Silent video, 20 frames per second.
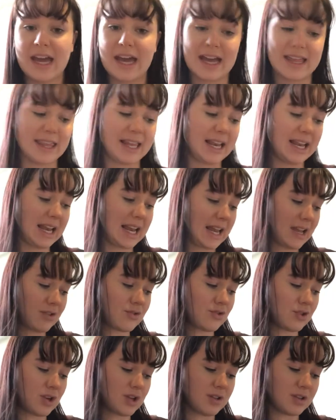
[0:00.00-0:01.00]
and the little
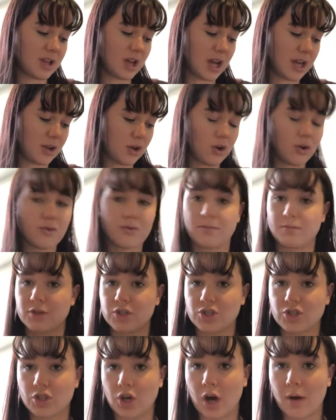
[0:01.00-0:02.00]
extras I got from the
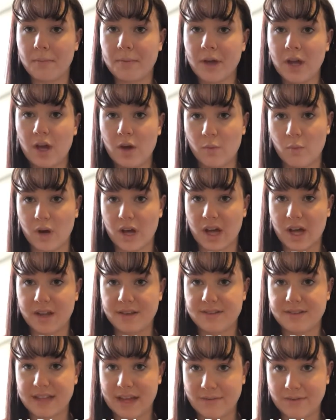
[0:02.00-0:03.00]
shop were
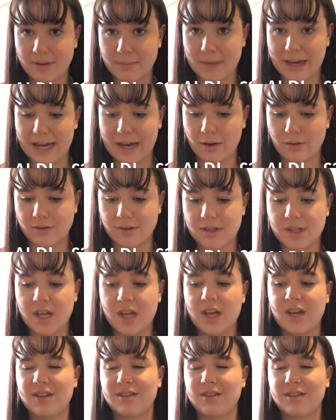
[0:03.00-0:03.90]
£7.